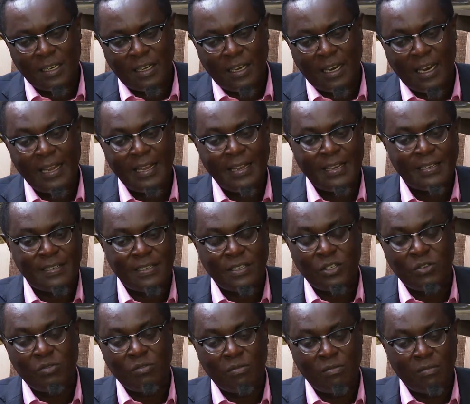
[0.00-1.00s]
aligned
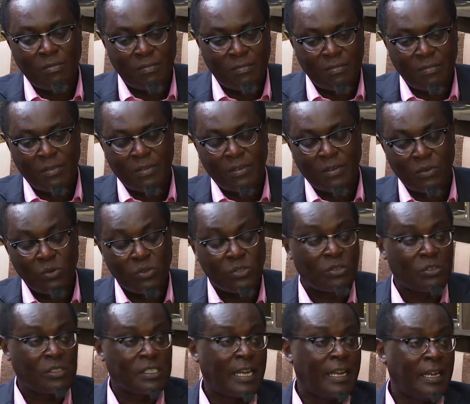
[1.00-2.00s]
to
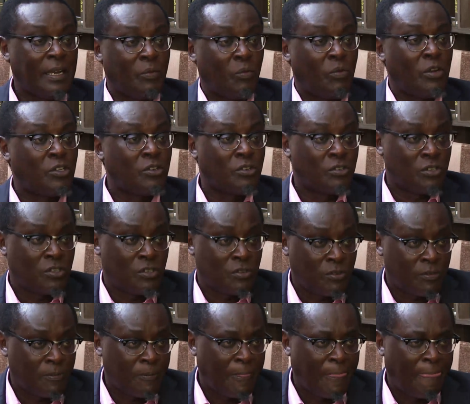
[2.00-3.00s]
Ruto's side. We don't
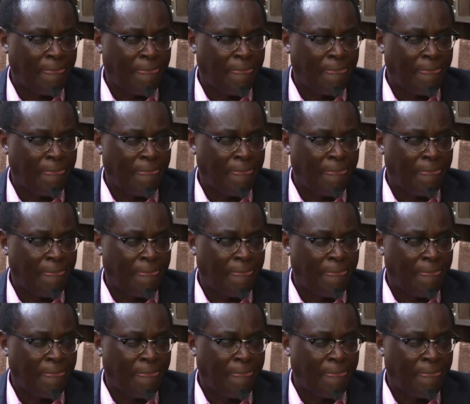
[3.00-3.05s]
know.